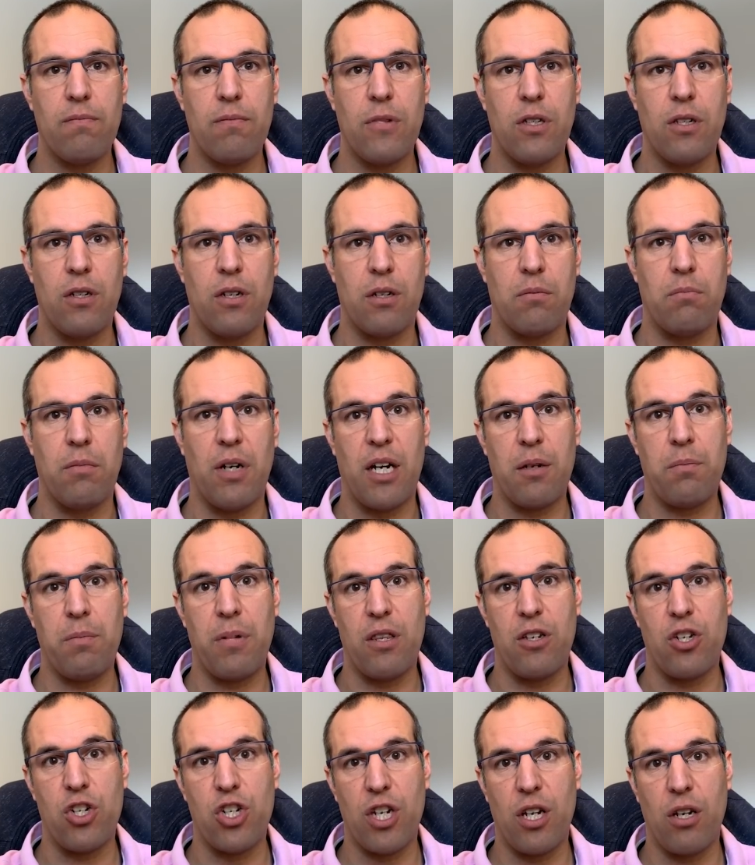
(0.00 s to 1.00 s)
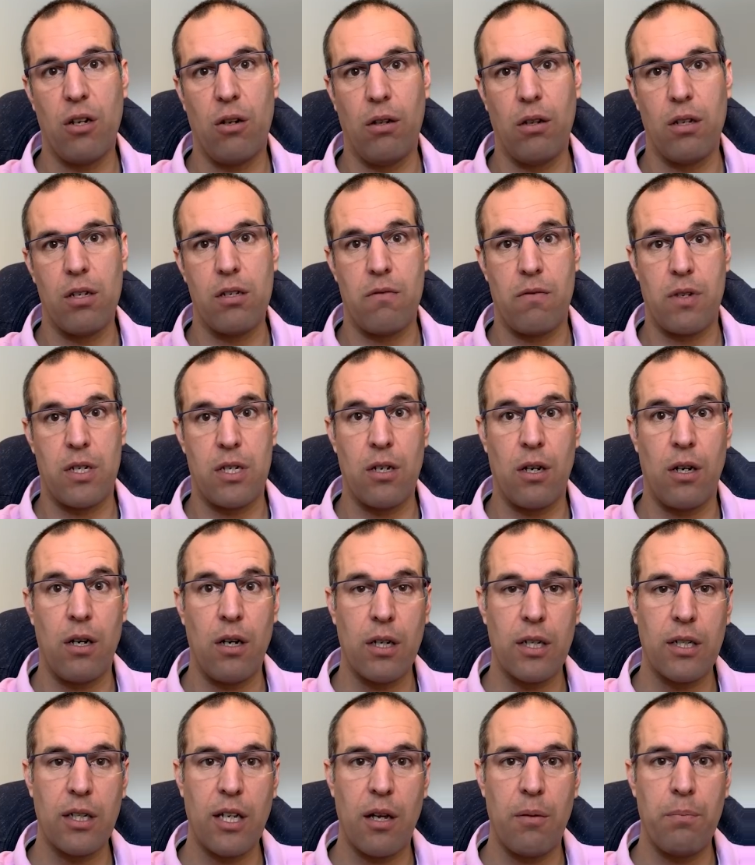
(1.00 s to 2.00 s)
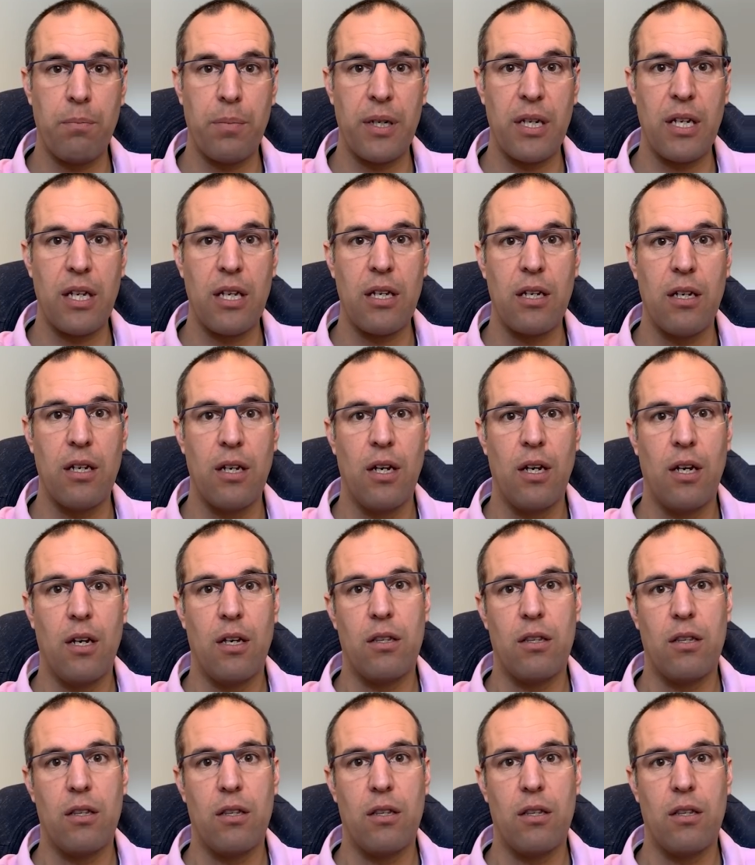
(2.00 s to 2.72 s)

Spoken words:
It might be the shareholders of the target company,